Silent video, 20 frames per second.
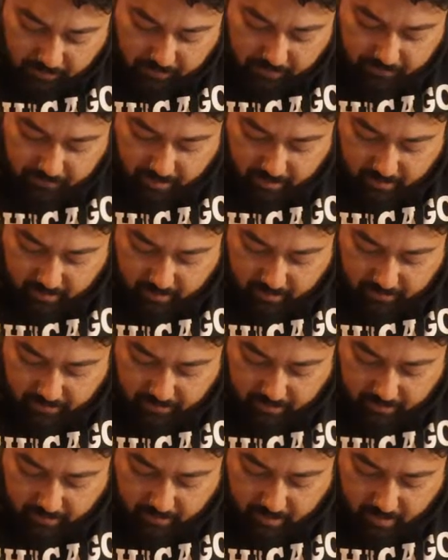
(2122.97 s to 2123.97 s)
that kind of
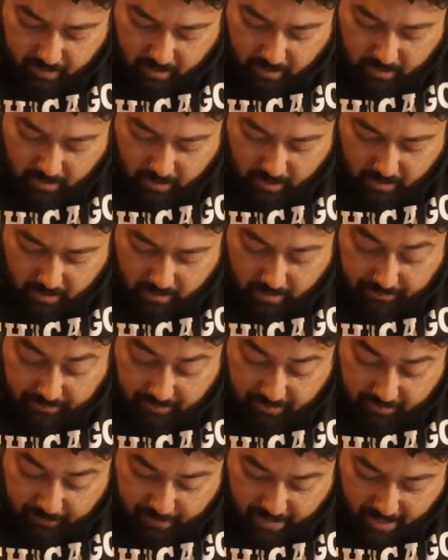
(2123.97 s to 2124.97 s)
thing. And
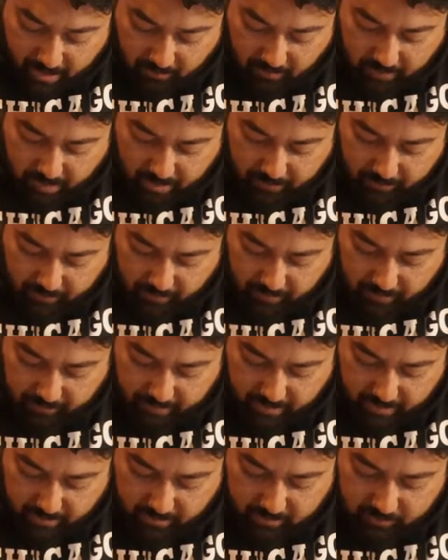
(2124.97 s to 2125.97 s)
then the power came on
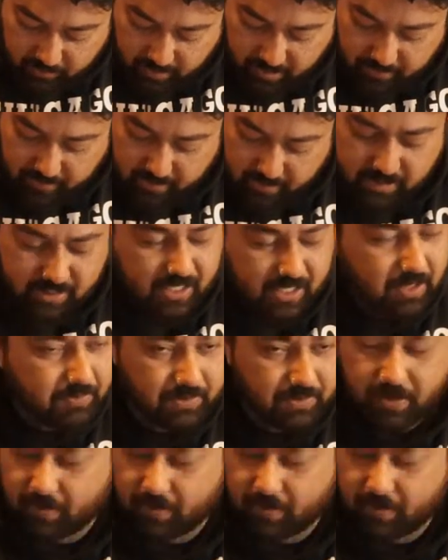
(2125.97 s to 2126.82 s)
about 20 minutes, half an hour